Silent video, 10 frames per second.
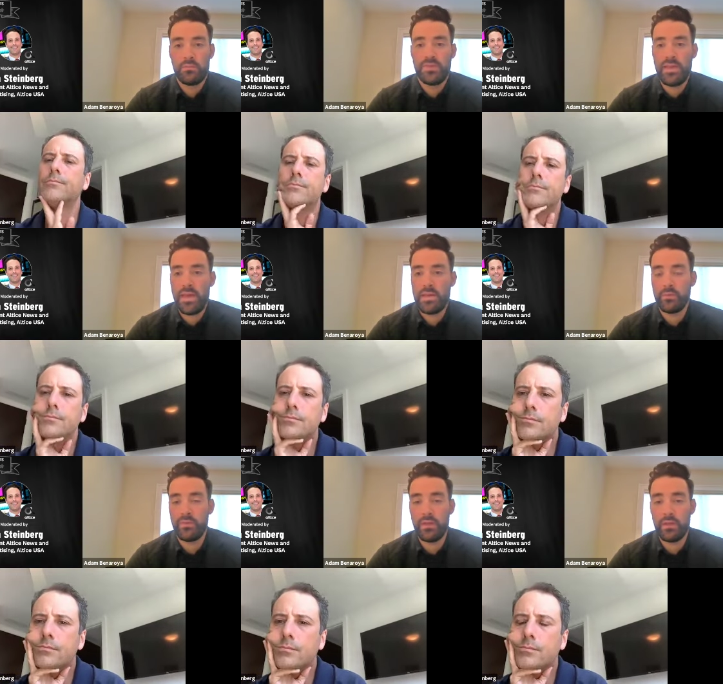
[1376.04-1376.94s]
Speaker 1: say some
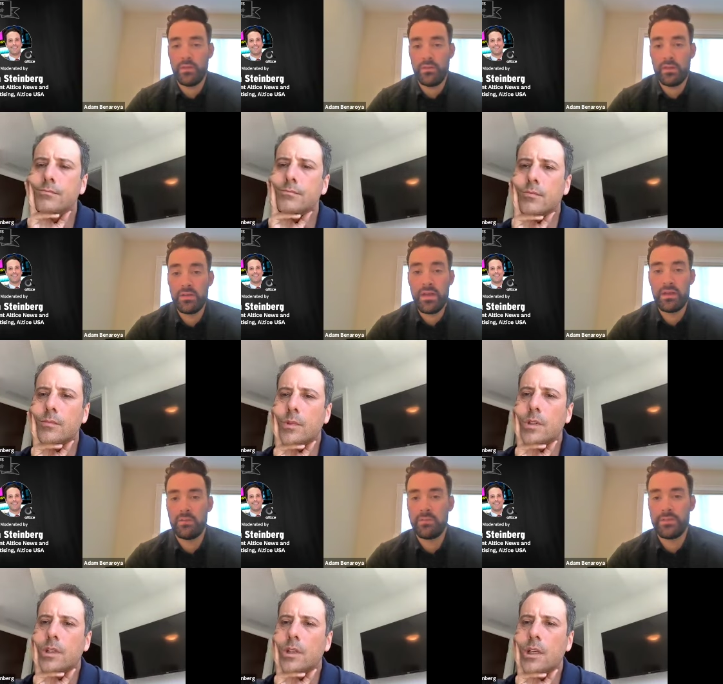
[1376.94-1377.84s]
of the, the
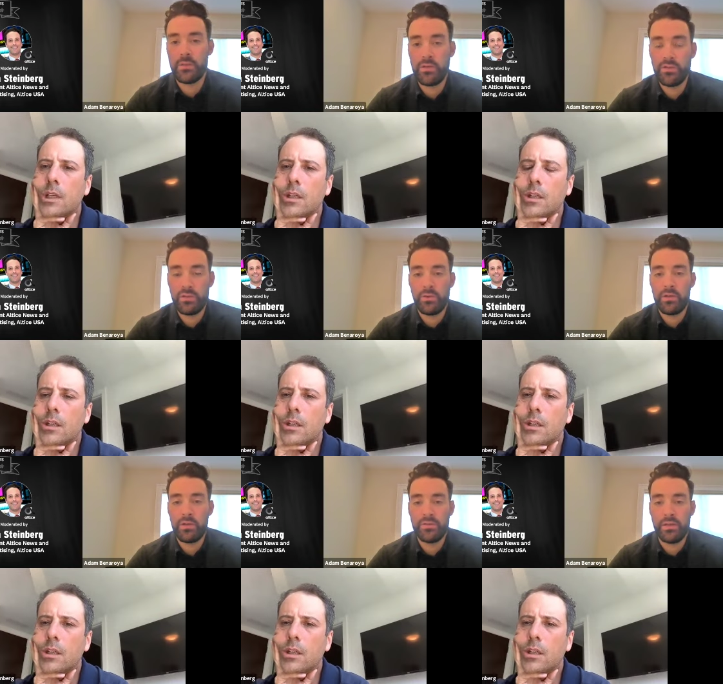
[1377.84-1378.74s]
native distribution
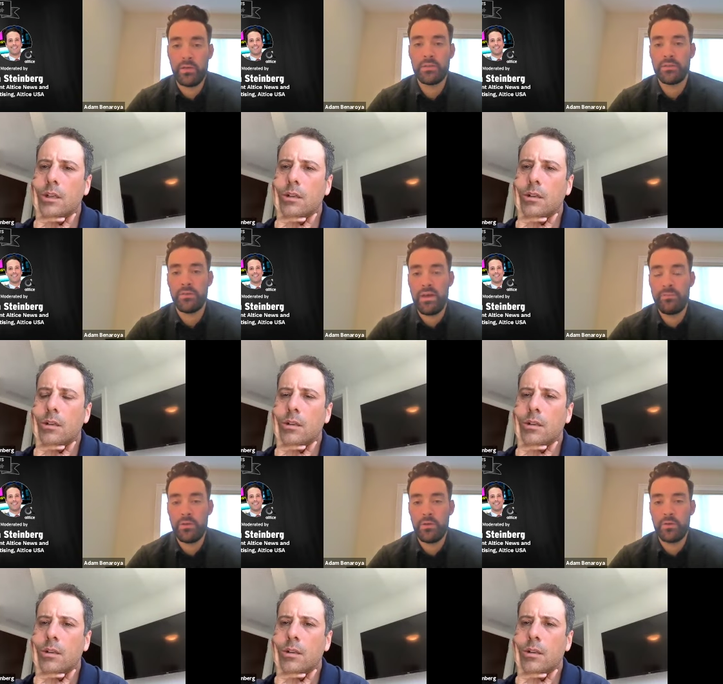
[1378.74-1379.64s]
partners that also have
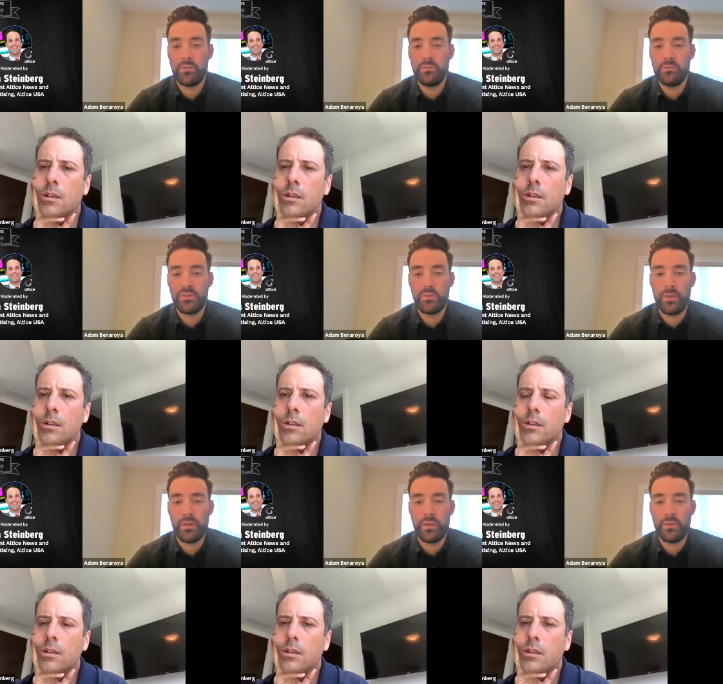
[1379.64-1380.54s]
their own
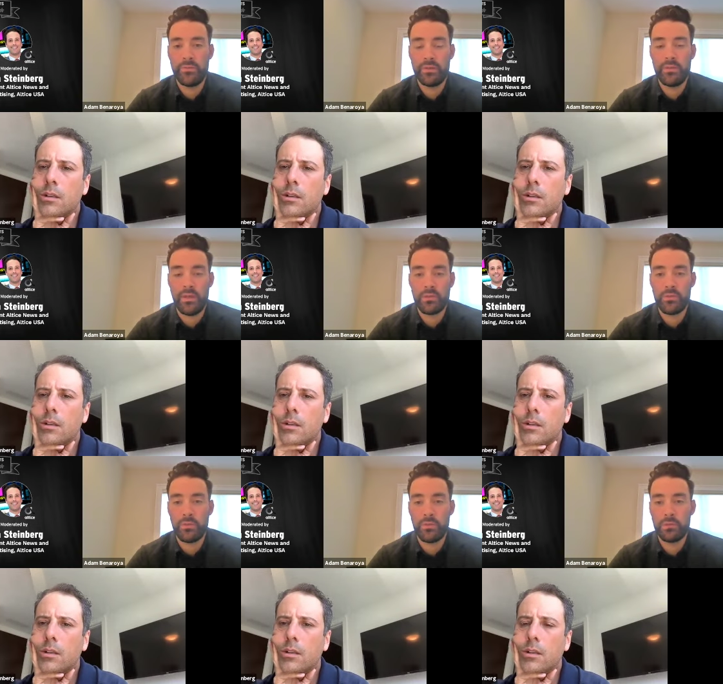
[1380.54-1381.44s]
suite of
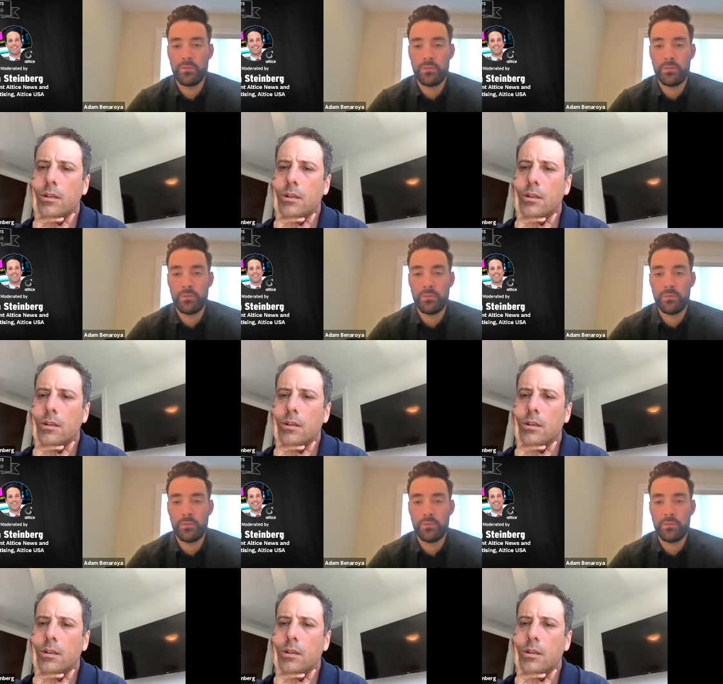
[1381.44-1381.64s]
contextual